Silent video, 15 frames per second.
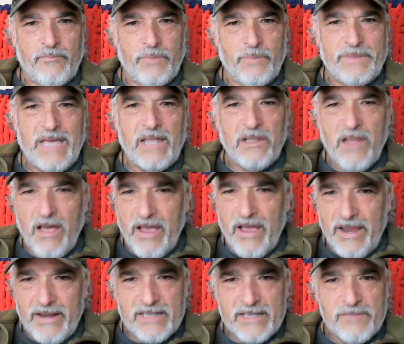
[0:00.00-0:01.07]
But that
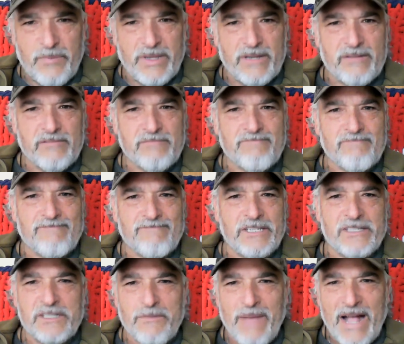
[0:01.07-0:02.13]
line has been
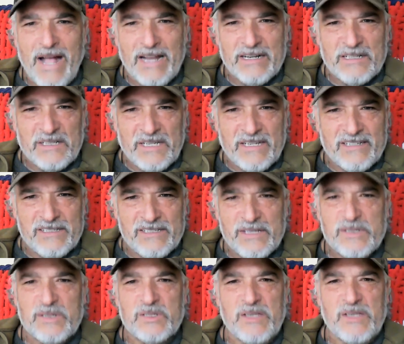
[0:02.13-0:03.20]
systematically
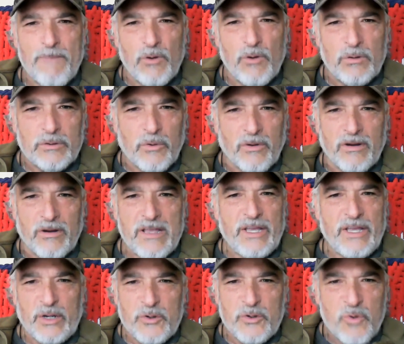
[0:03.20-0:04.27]
disassembled or
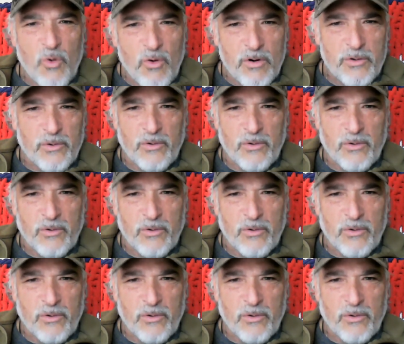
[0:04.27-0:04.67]
ignored,